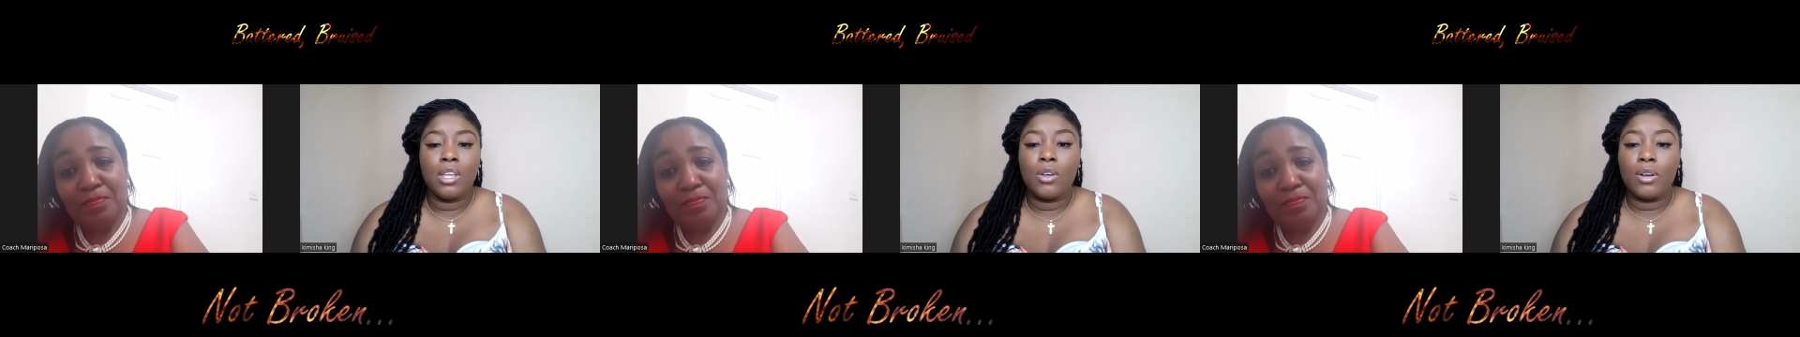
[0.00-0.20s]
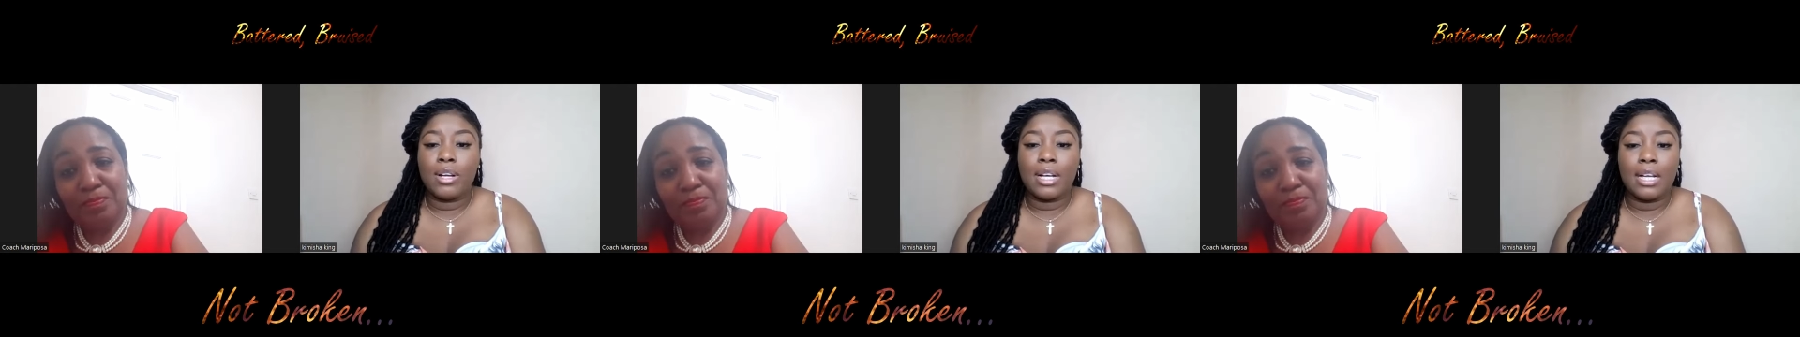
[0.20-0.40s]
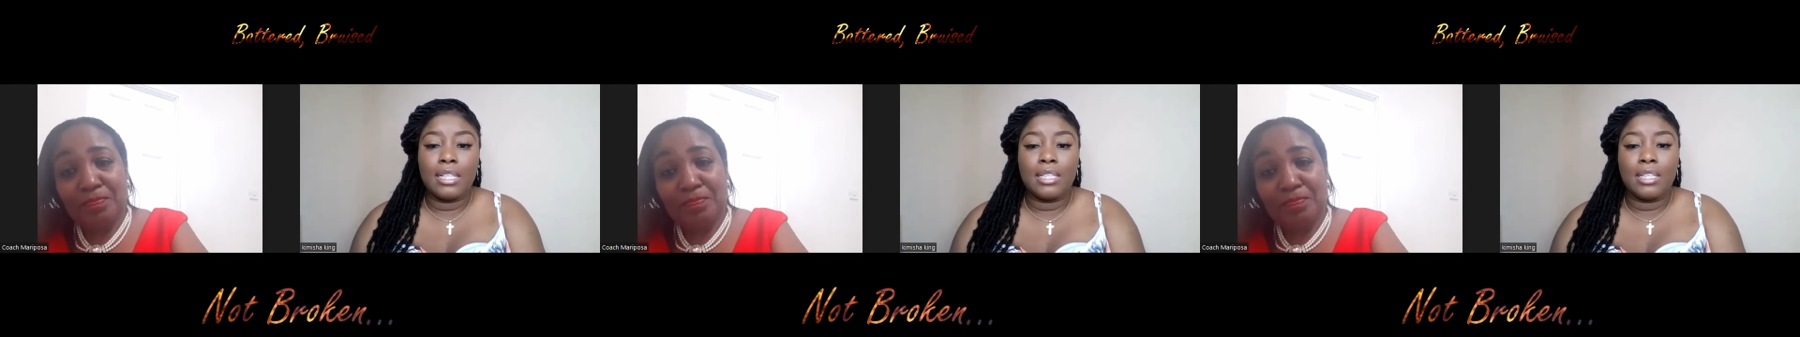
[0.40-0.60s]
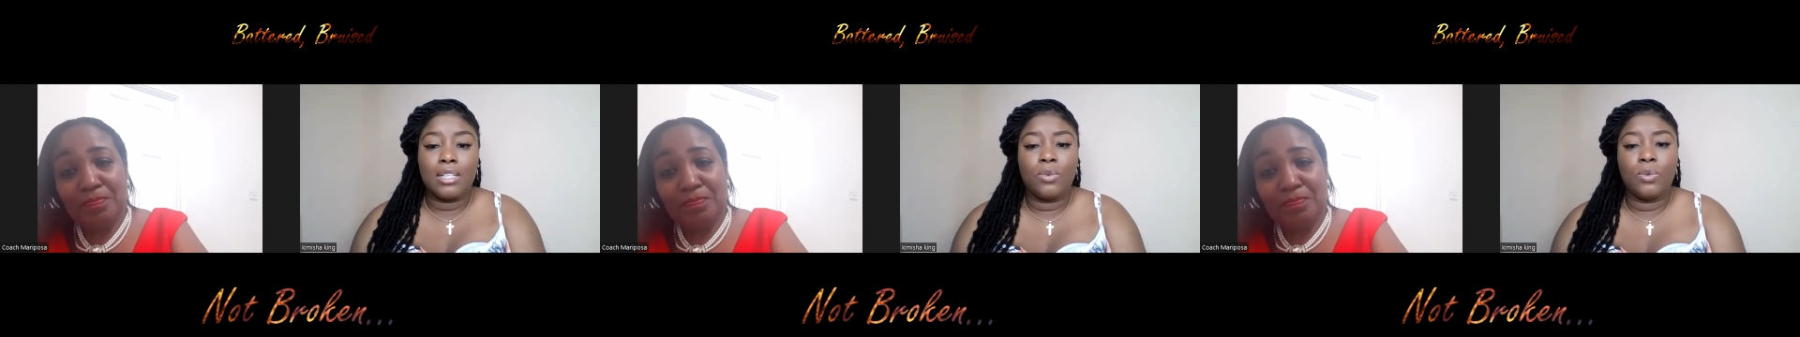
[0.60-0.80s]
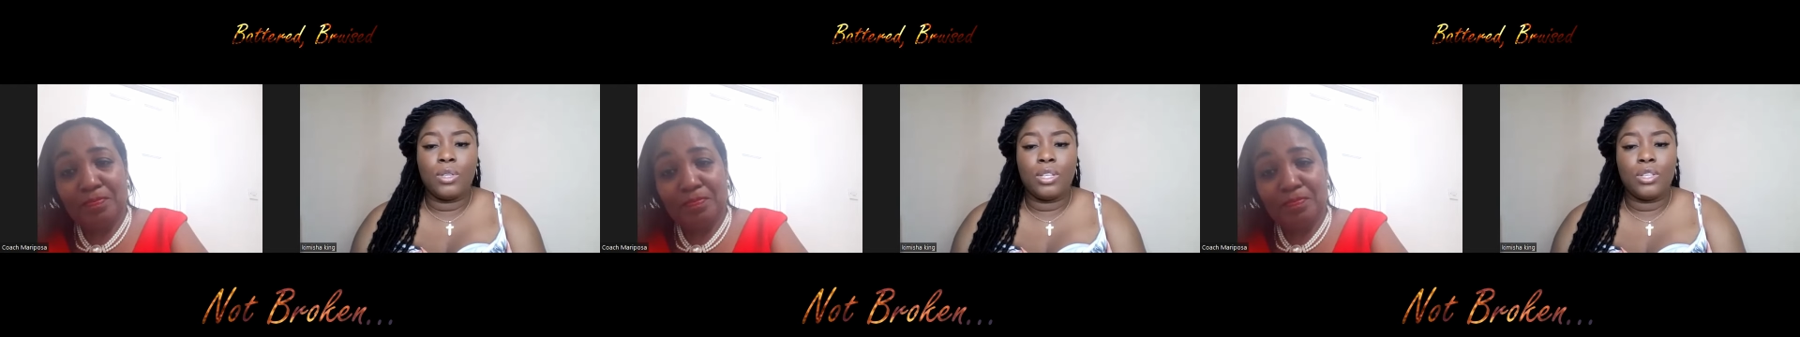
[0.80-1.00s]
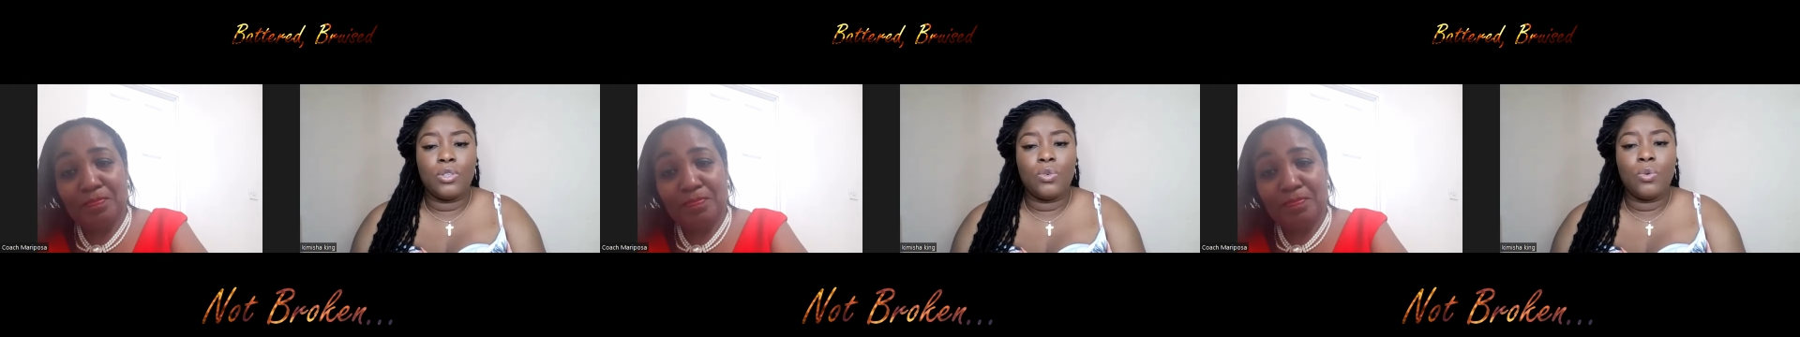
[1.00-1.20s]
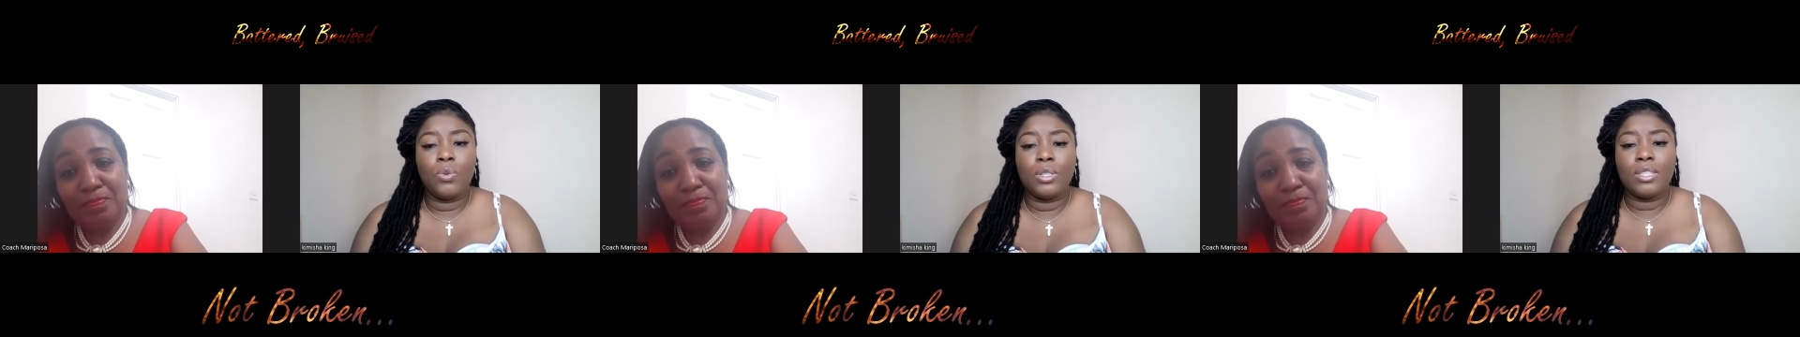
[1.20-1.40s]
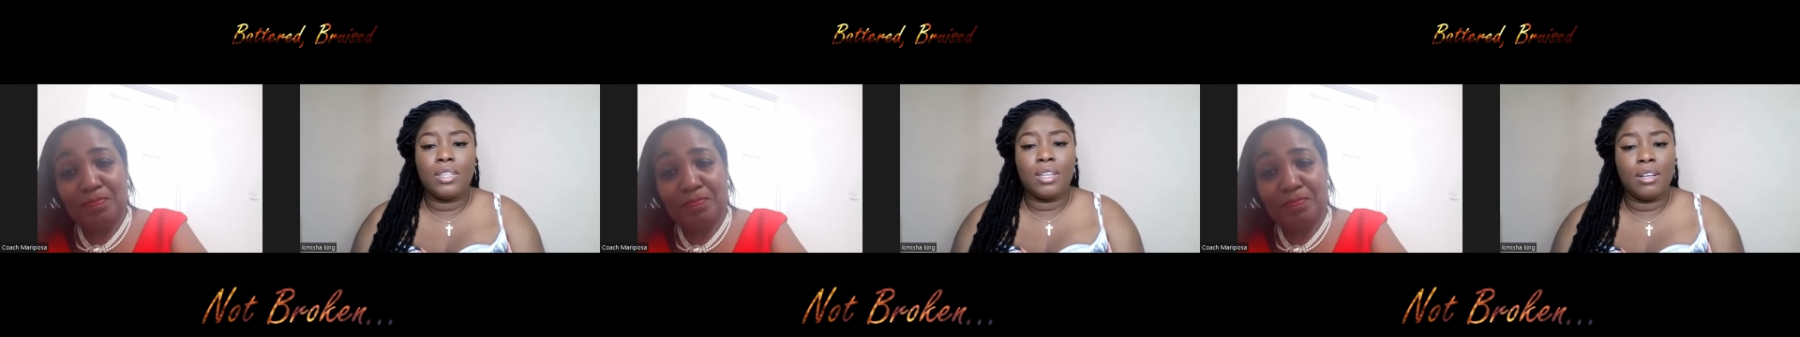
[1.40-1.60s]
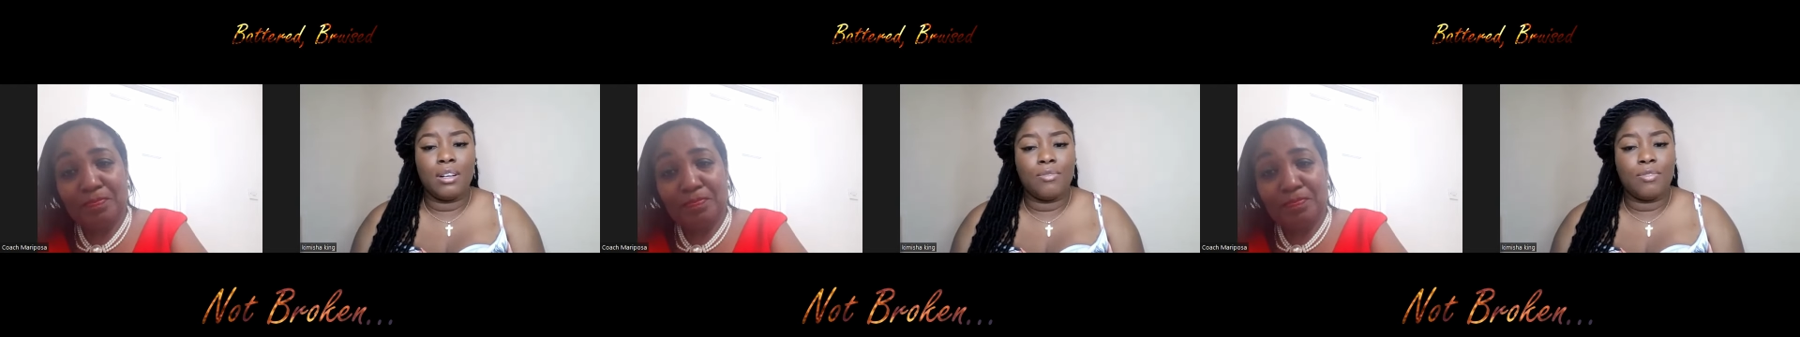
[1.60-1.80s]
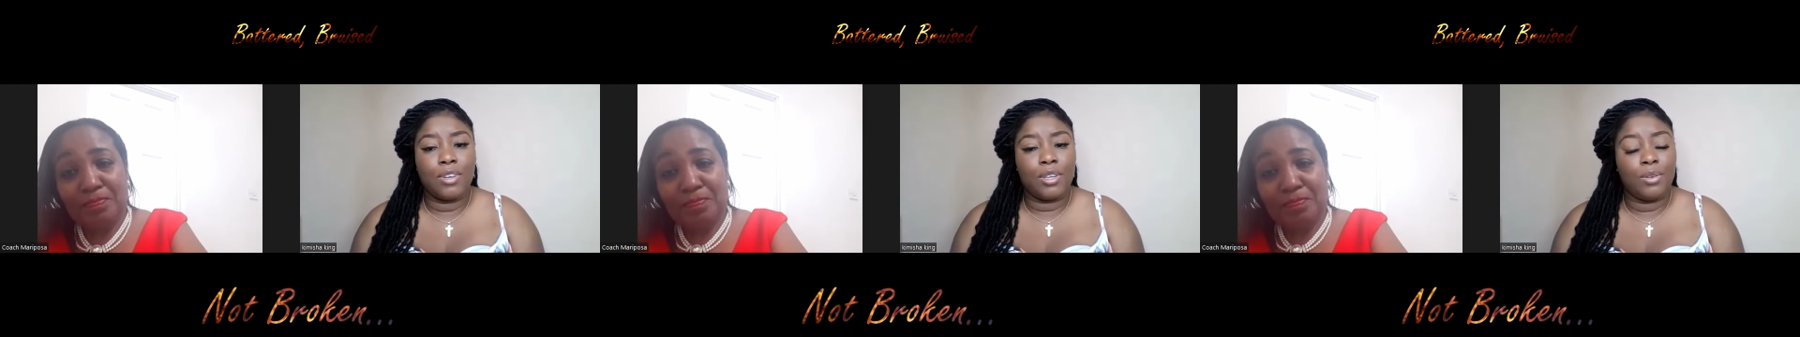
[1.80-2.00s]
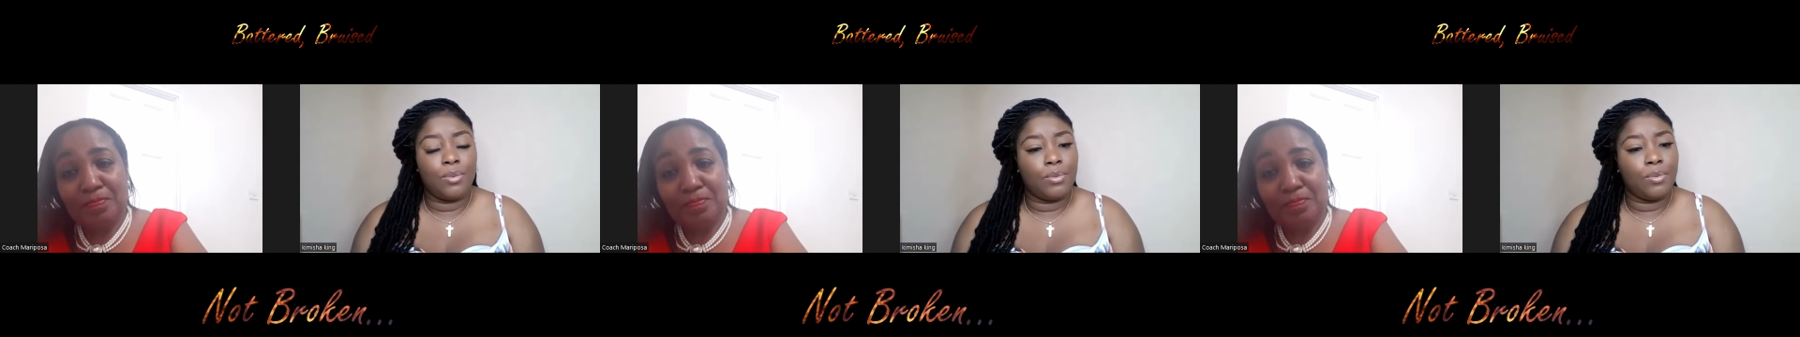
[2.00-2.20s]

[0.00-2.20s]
Speaker 1: your cousin? Who did who was there for you?